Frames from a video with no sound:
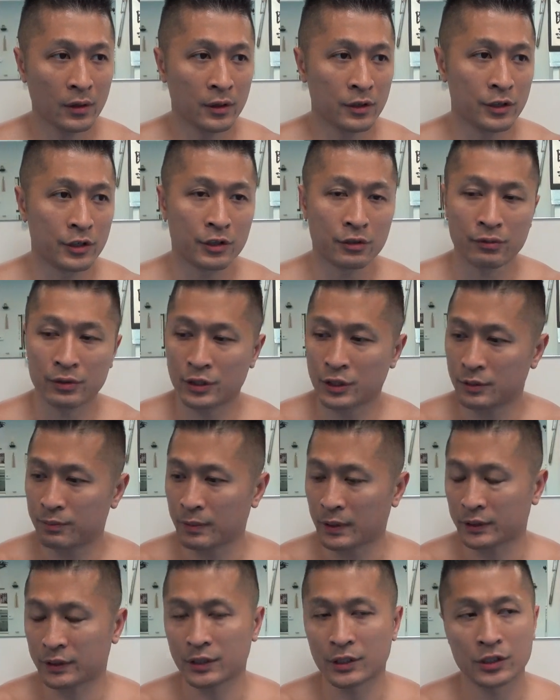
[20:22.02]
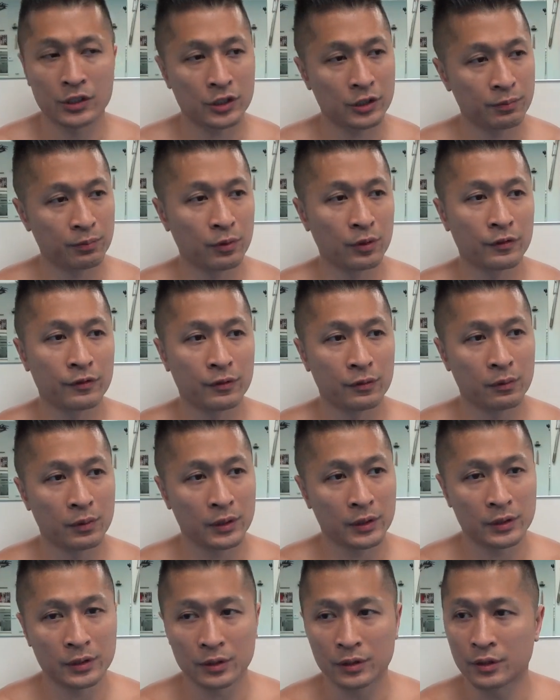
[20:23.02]
you can respect each sport for
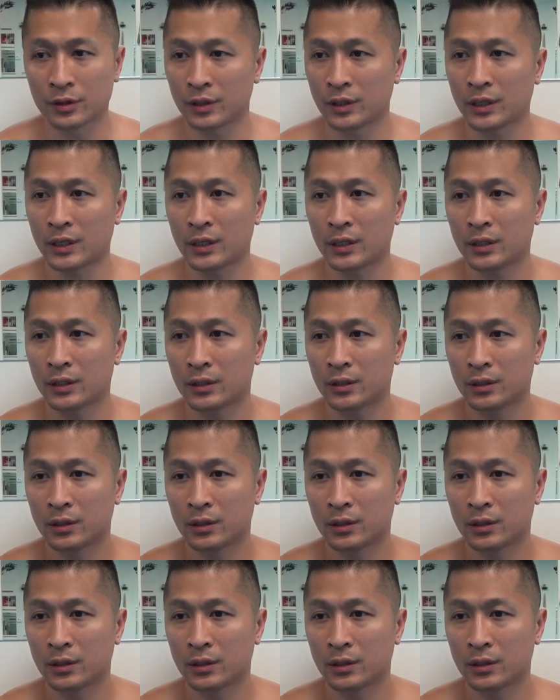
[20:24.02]
what they're good at.